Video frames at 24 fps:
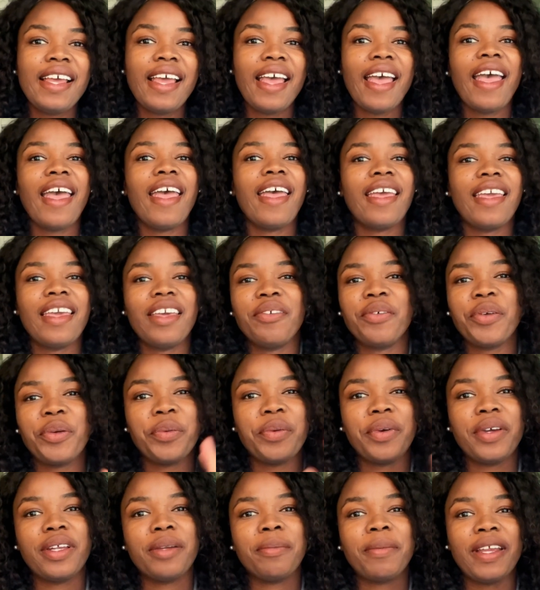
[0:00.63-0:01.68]
Hi
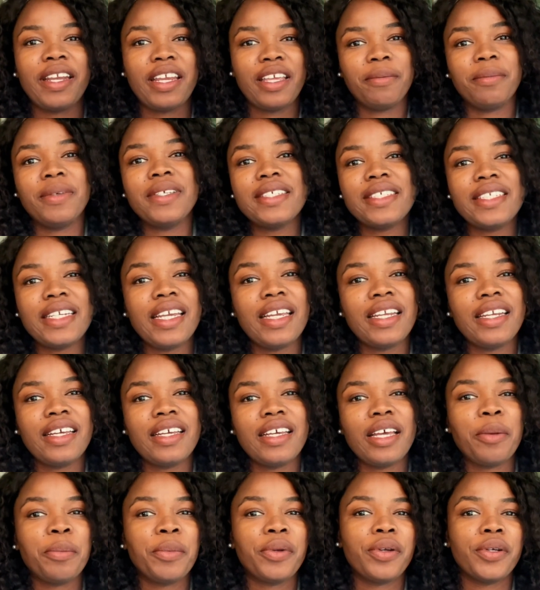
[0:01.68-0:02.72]
everyone, my name is Dana.
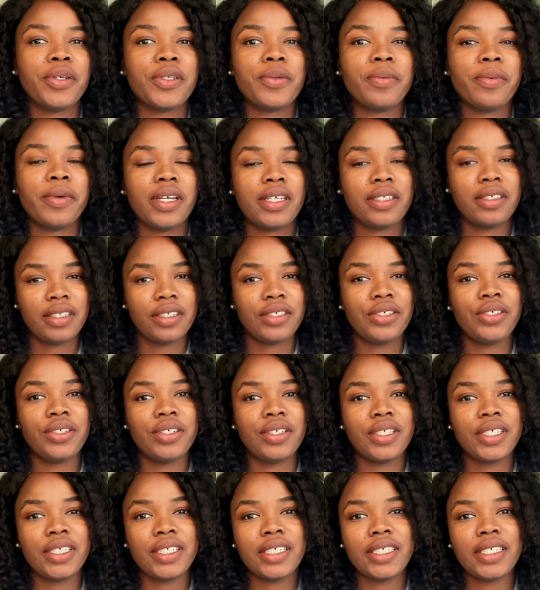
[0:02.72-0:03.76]
I'm a nurse
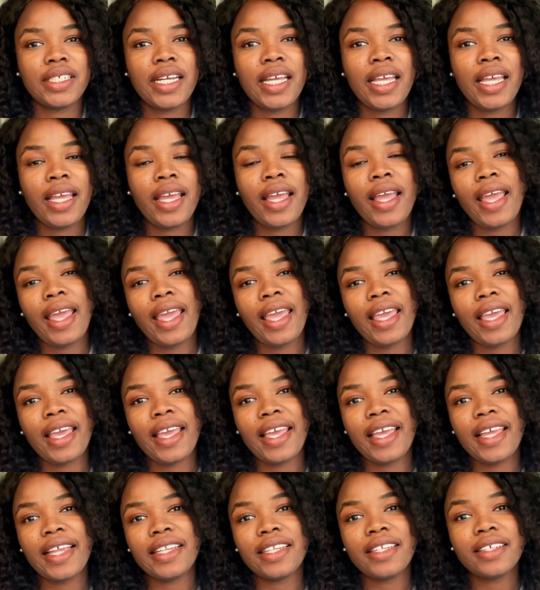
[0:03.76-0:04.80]
practitioner,
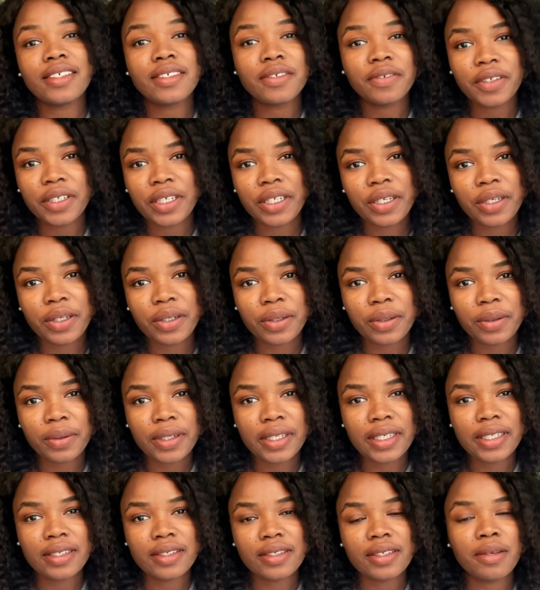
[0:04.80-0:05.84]
and this video
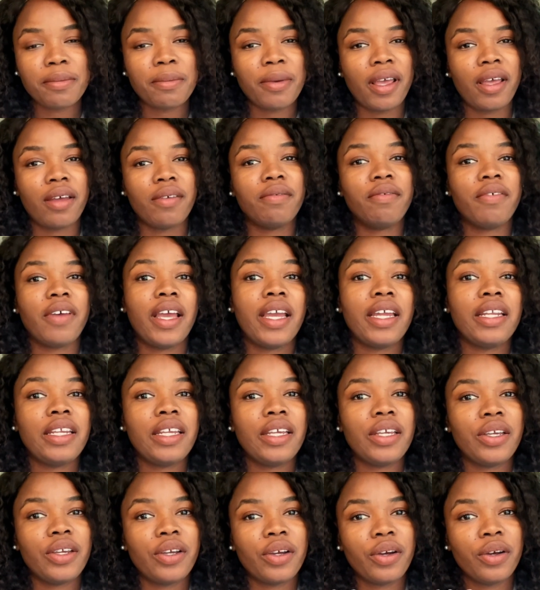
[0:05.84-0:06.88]
is about
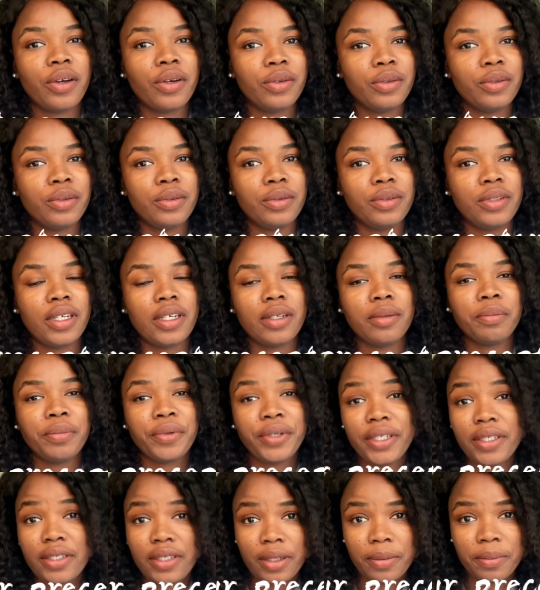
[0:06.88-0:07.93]
finding your own
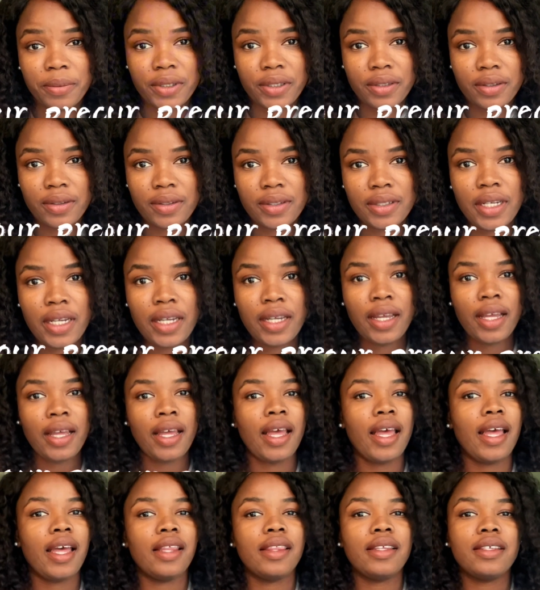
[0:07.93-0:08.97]
preceptors.
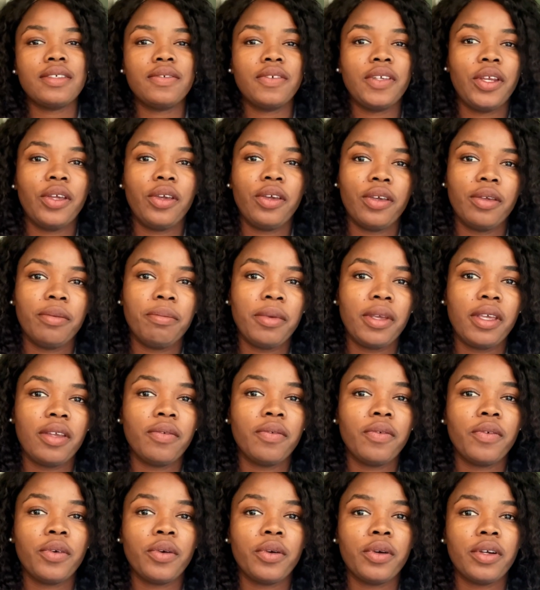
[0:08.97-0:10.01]
This video can be
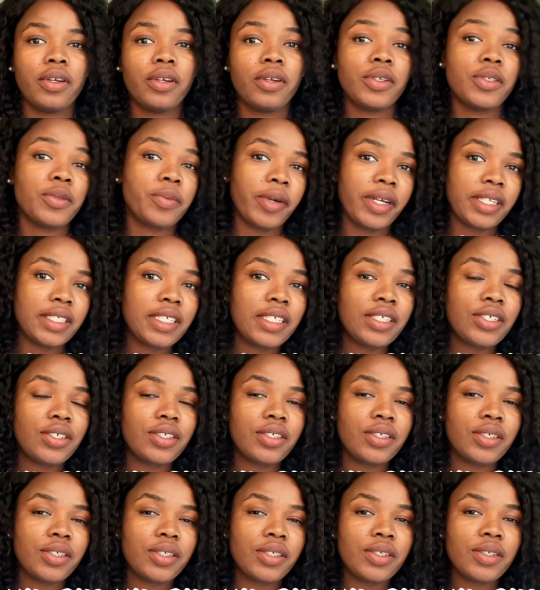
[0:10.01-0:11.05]
for nurse
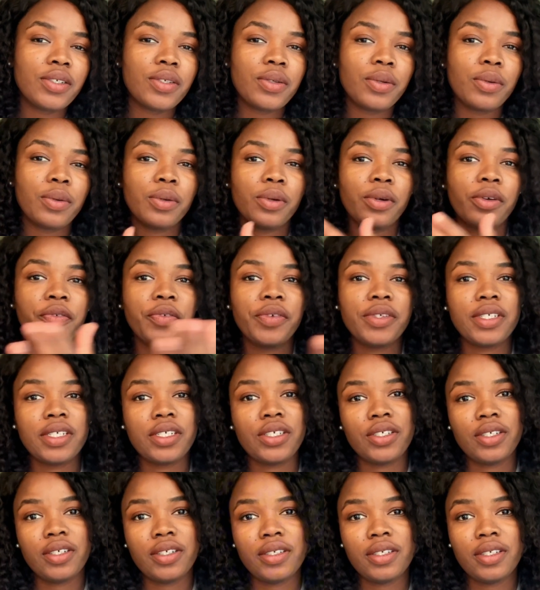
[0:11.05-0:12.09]
practitioners or
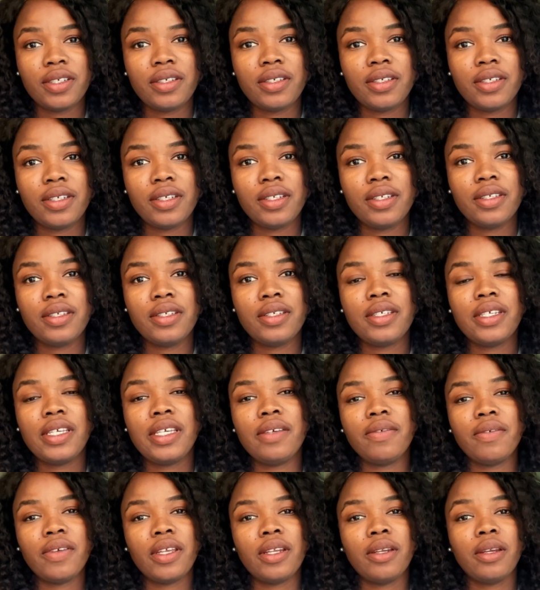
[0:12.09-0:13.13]
physician assistants,
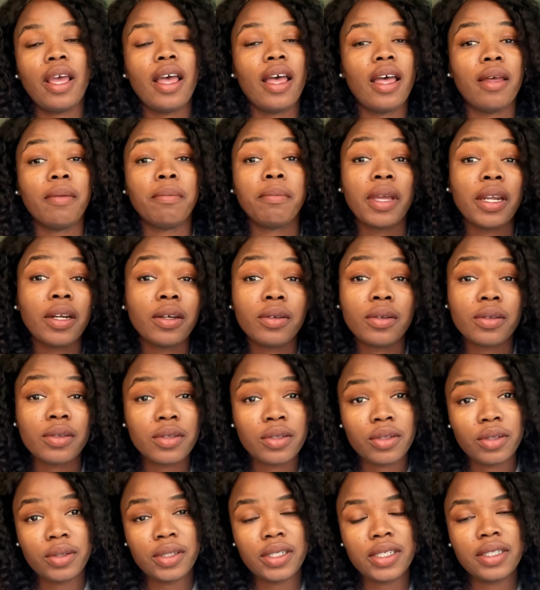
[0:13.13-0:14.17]
even medical
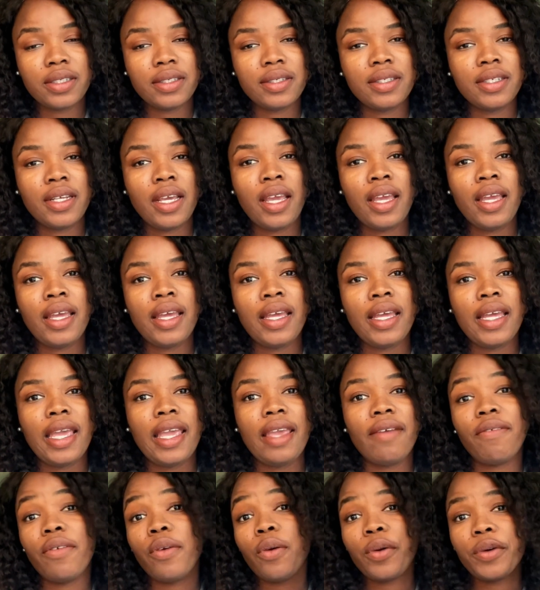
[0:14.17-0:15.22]
students,
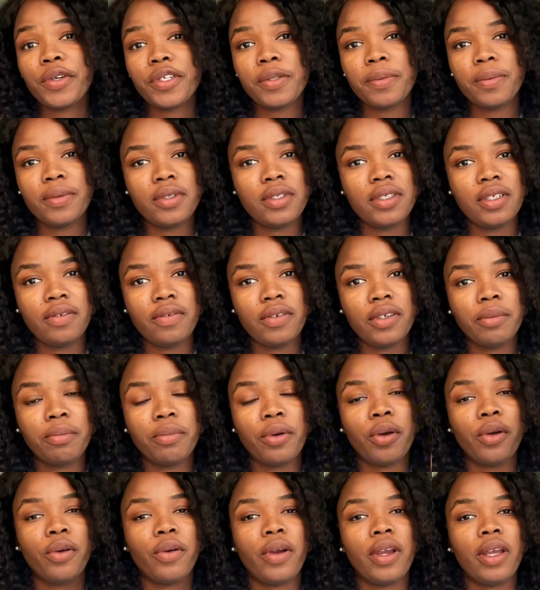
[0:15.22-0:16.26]
if your specific
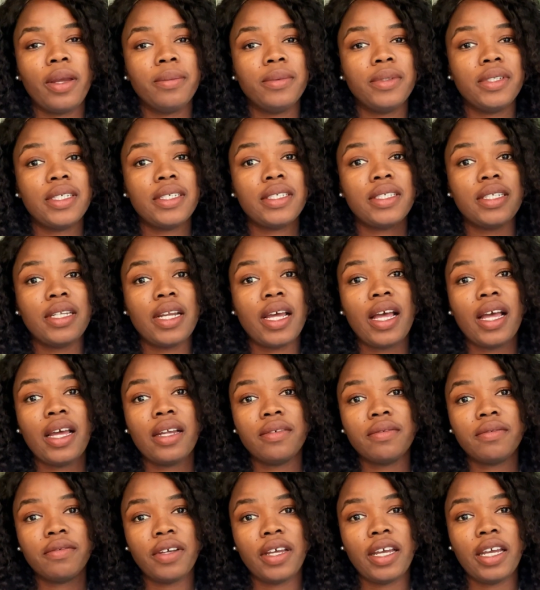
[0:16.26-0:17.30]
program does not
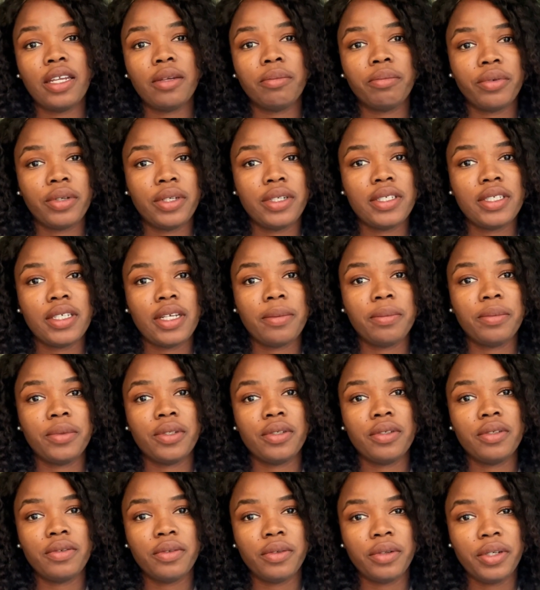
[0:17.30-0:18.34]
find
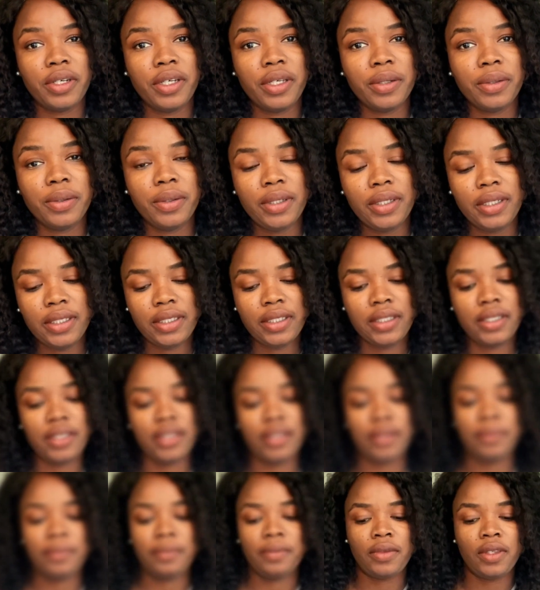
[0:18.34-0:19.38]
preceptors for you.
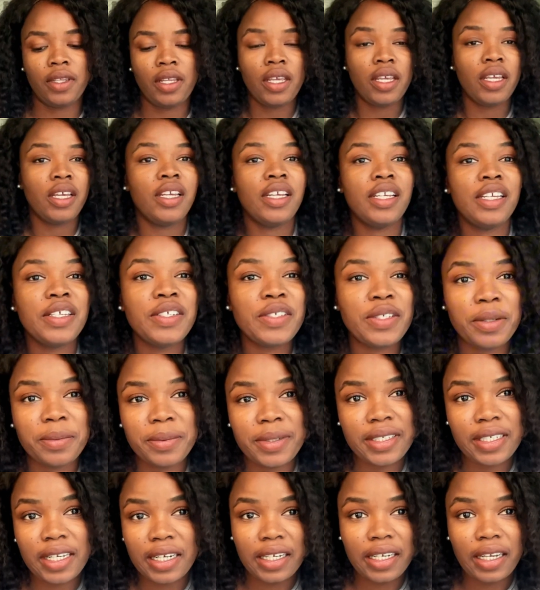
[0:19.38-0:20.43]
So I'm
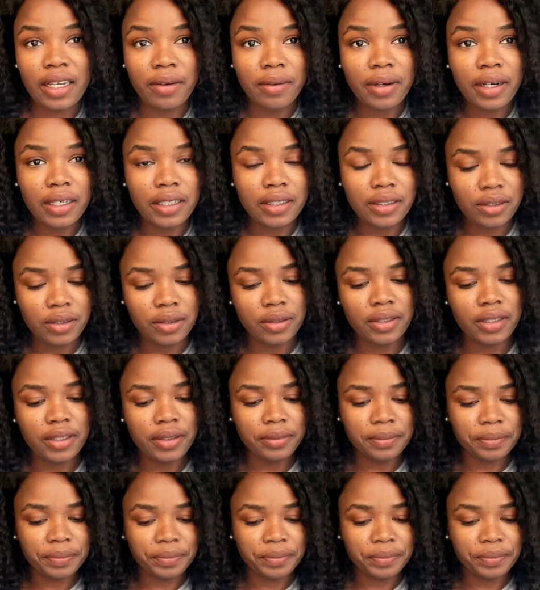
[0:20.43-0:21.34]
just gonna get right into it.